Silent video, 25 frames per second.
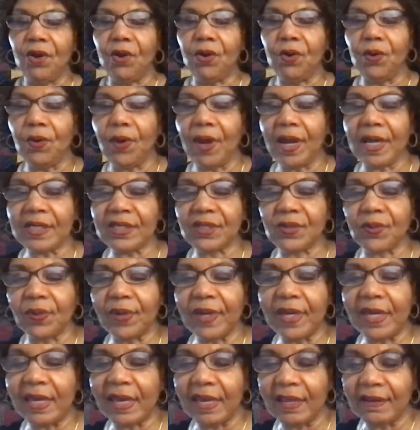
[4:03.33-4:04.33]
who has
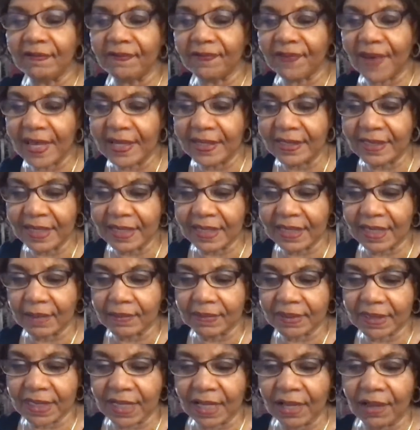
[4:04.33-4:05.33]
reinvented
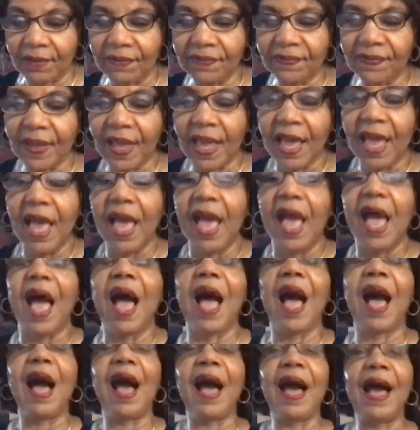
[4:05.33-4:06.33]
themselves.
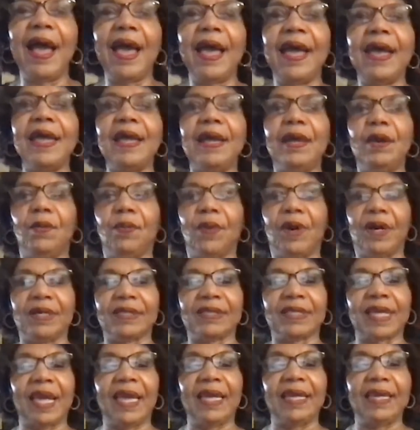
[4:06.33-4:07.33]
I
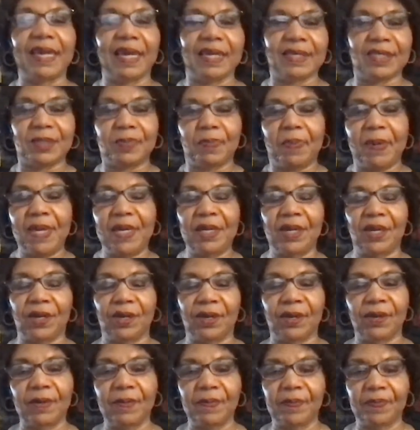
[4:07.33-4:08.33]
was a guest
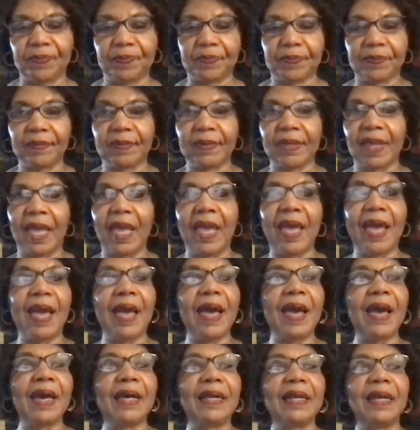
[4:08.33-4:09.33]
speaker
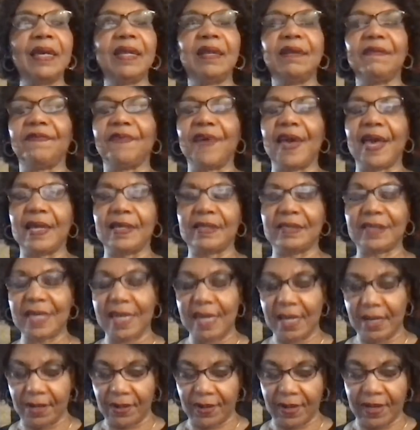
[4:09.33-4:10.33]
at an event
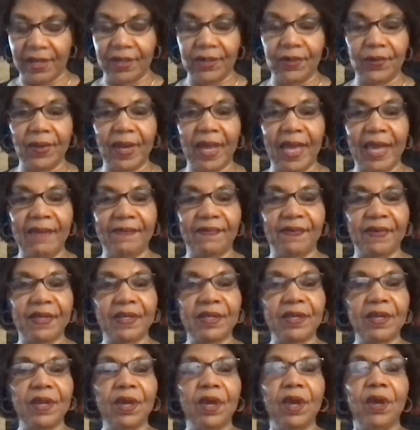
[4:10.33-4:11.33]
here in New
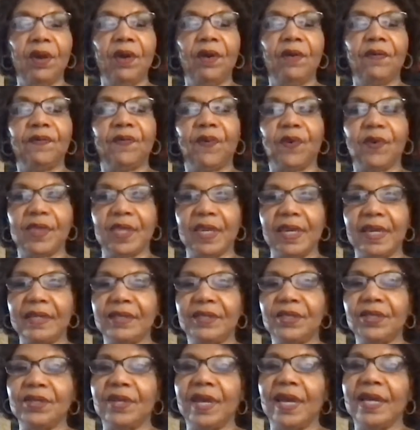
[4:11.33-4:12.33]
Haven for the
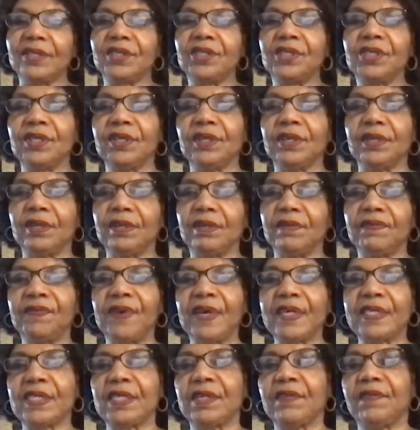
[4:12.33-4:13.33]
International
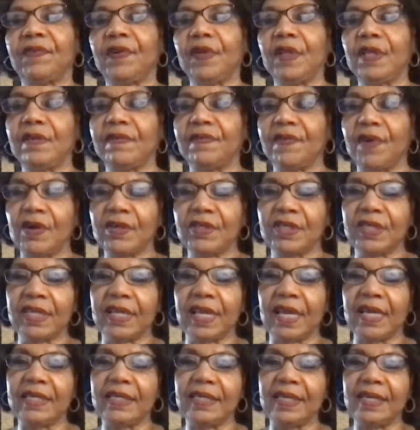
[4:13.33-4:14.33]
Festival of Arts
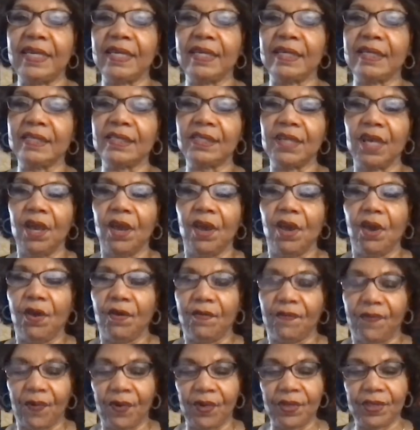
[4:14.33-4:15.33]
and Ideas.
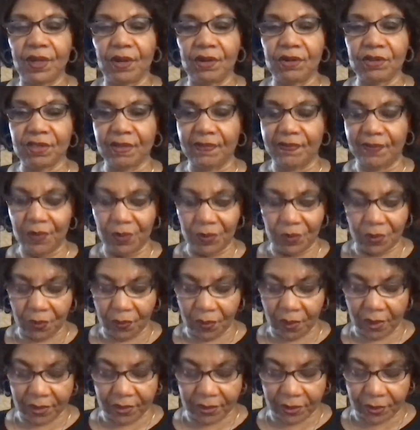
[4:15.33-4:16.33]
For those of you who
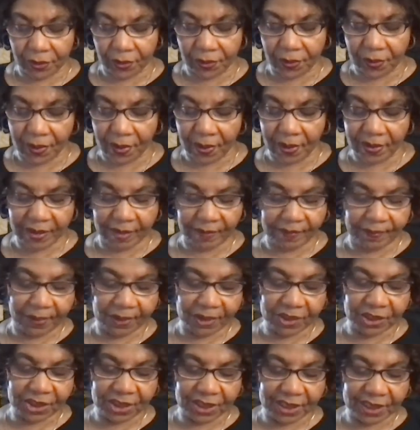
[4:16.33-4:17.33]
are new or in the
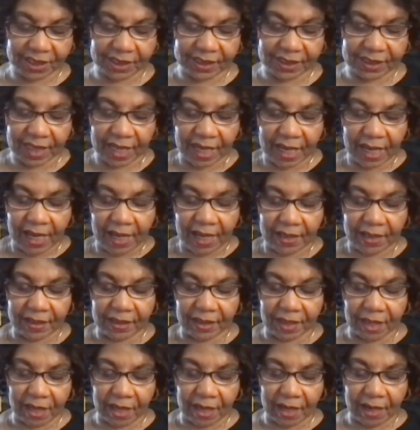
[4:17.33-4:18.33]
bushes,
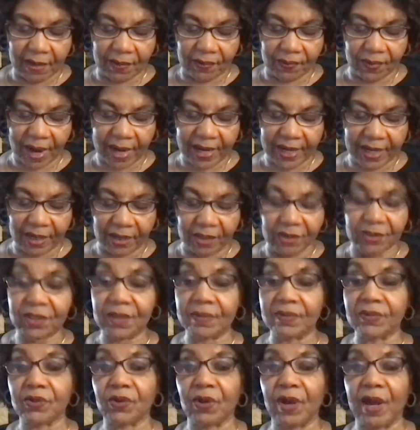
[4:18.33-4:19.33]
the regular
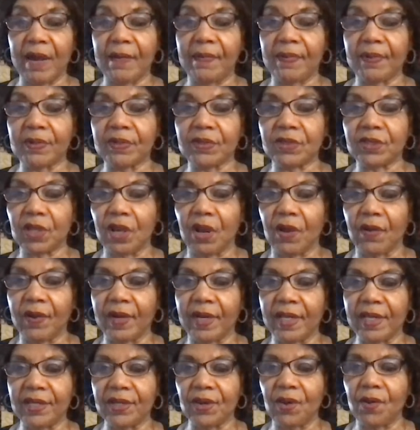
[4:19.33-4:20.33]
subscribers
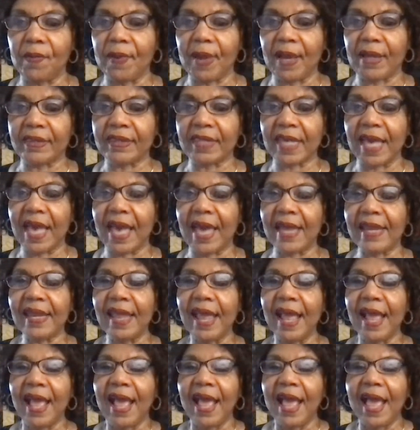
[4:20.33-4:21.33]
already know about that.
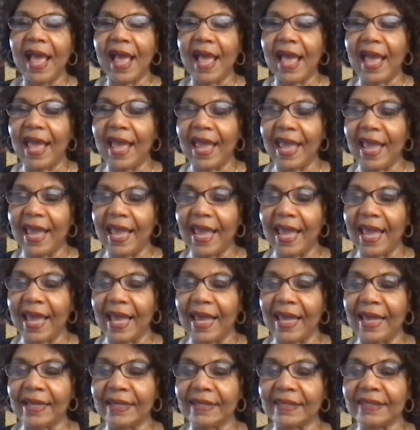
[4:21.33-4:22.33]

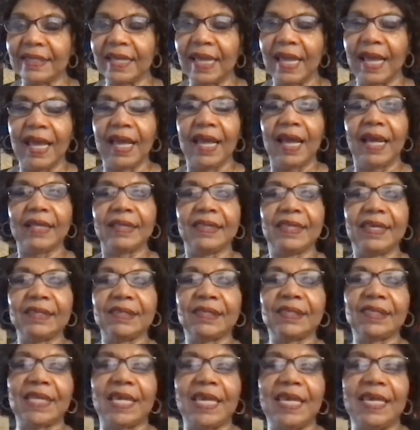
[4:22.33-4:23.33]
And
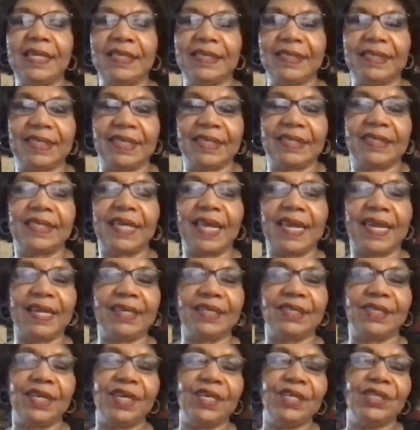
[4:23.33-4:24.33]
this is the
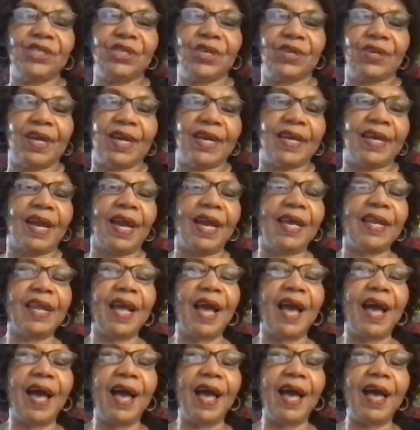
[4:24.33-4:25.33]
second t-shirt I got.
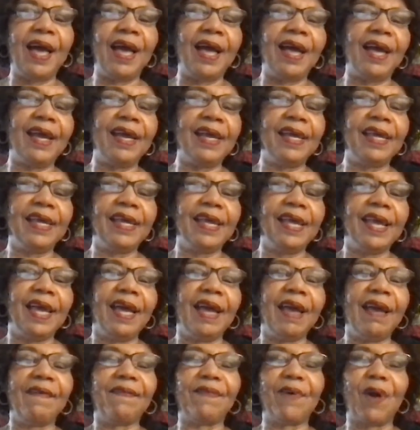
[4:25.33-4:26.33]
I
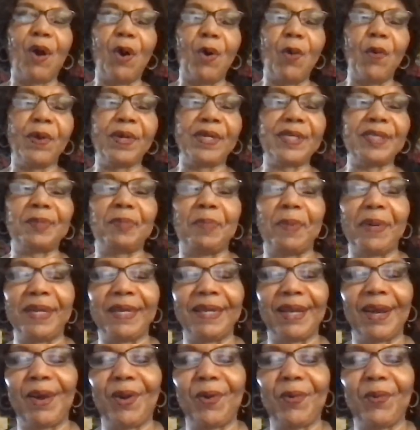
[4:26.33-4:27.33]
have always
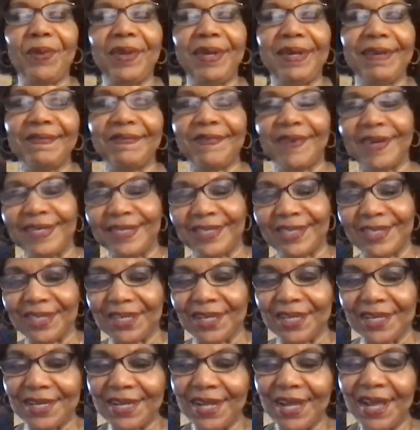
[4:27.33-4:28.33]
been a
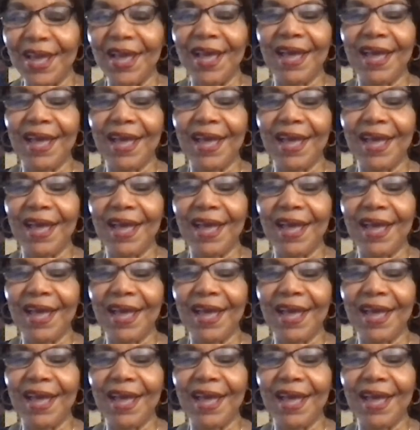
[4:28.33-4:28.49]
reinvention